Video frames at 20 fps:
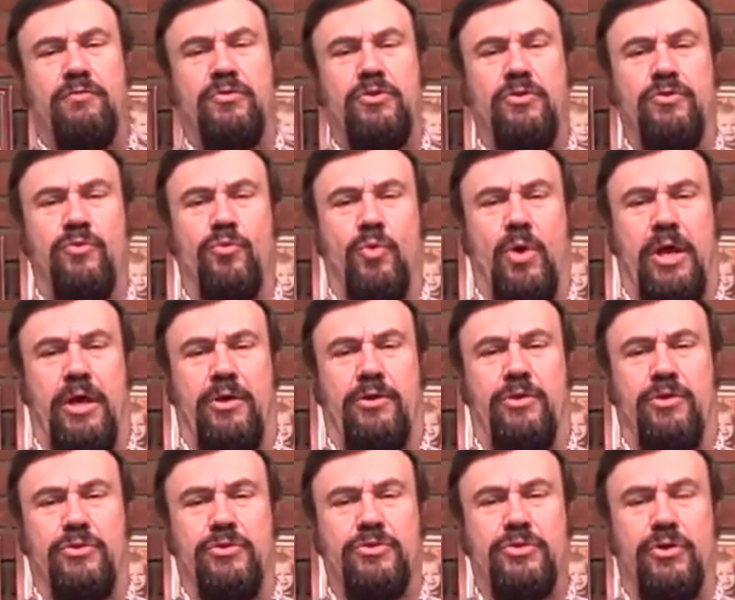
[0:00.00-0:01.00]
you read
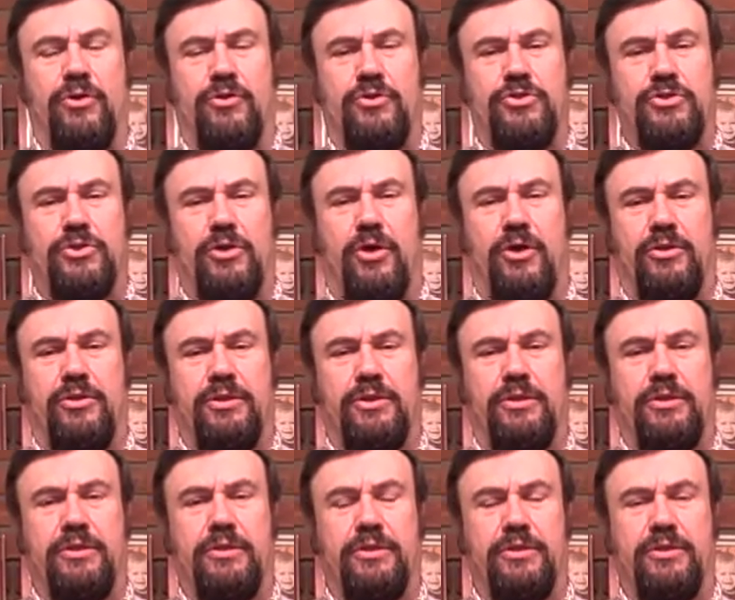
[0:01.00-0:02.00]
or saw
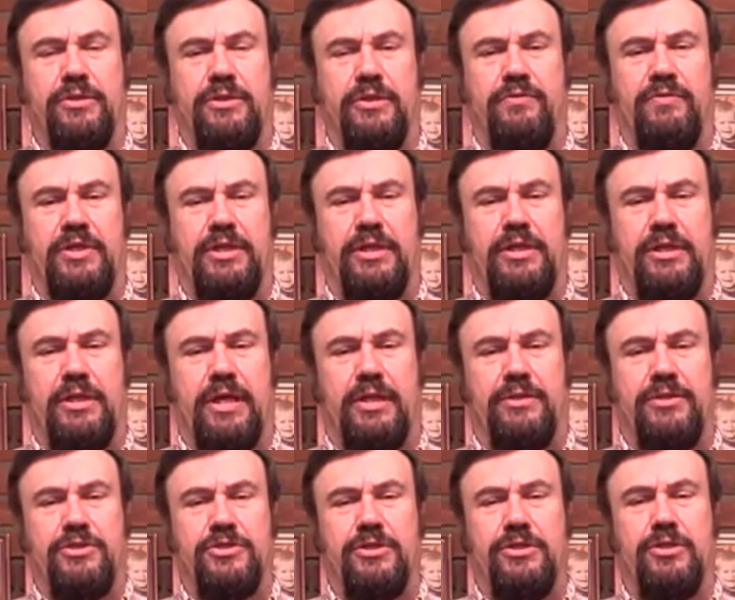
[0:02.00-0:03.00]
the DVD on
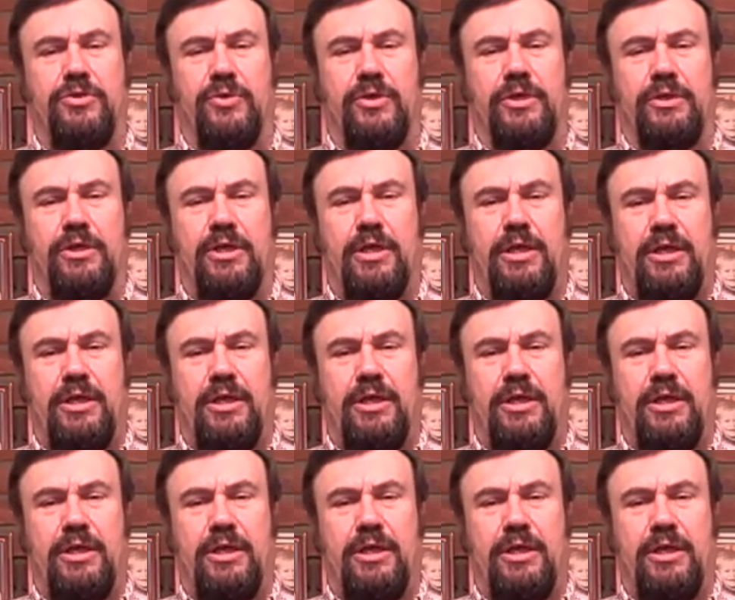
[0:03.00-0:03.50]
The Secret,